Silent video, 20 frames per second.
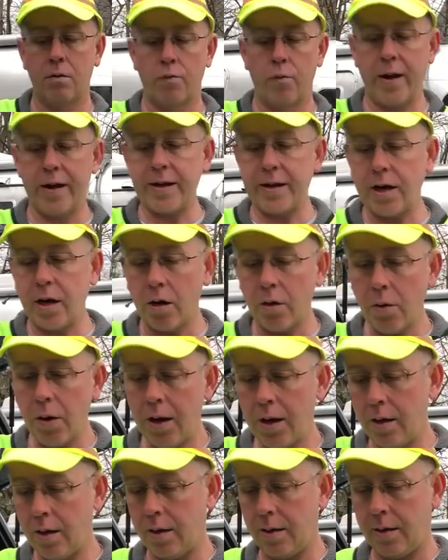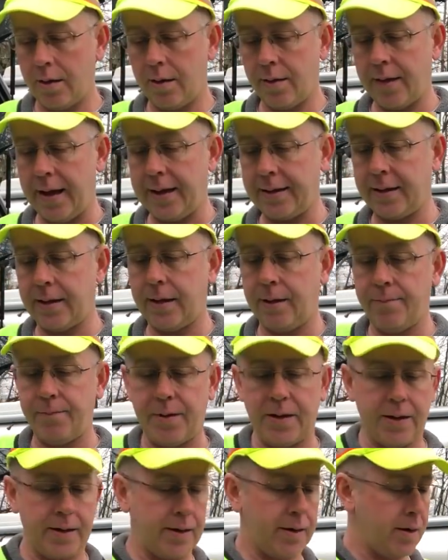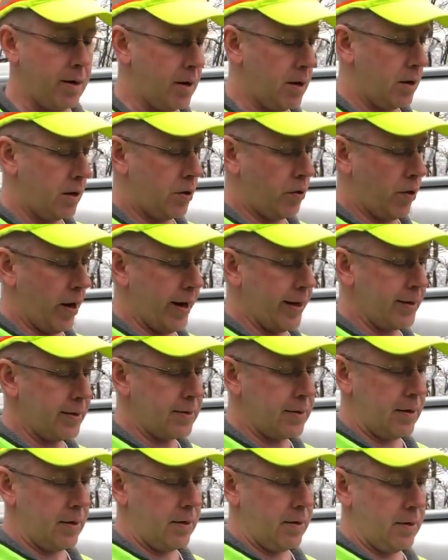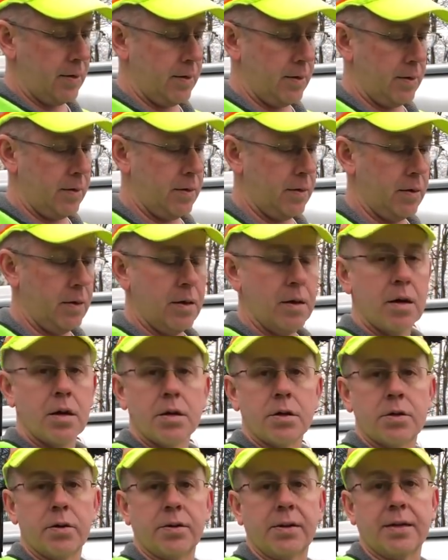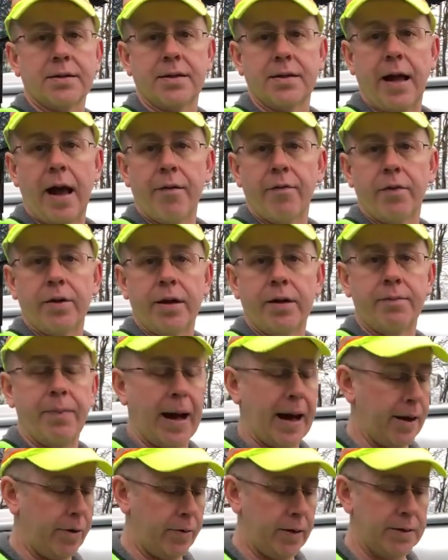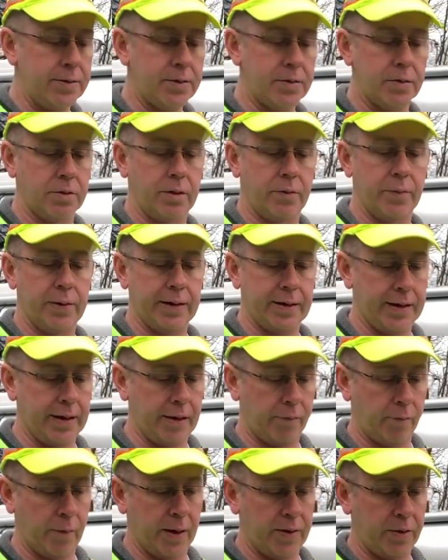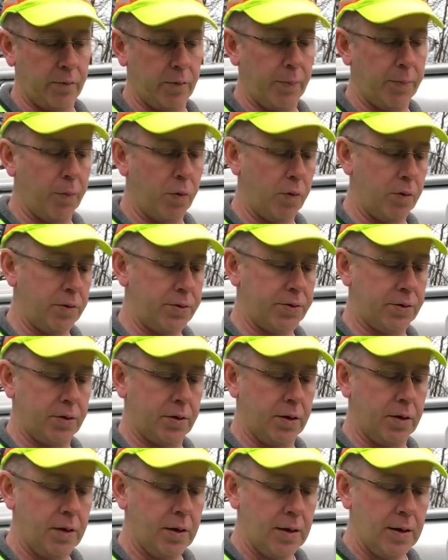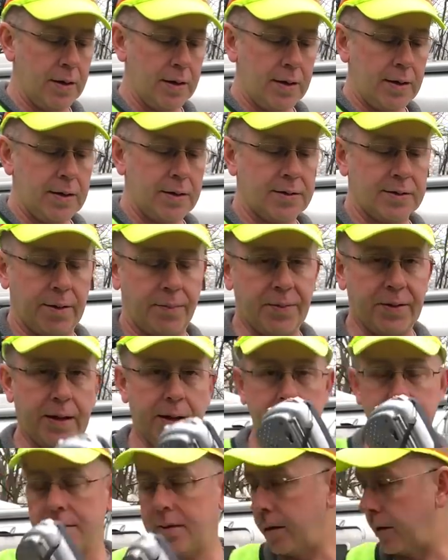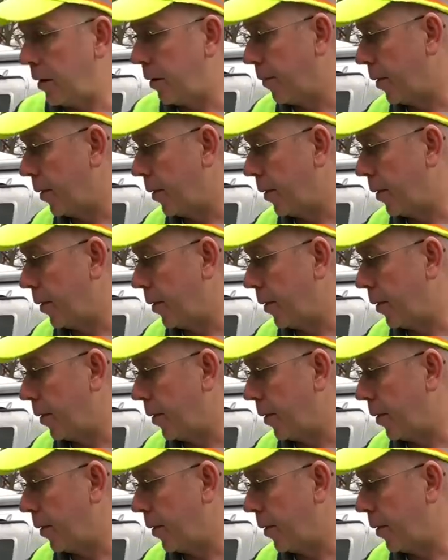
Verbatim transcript: radio that can be cranked so it doesn't ever need batteries so that we can get weather reports or something else in an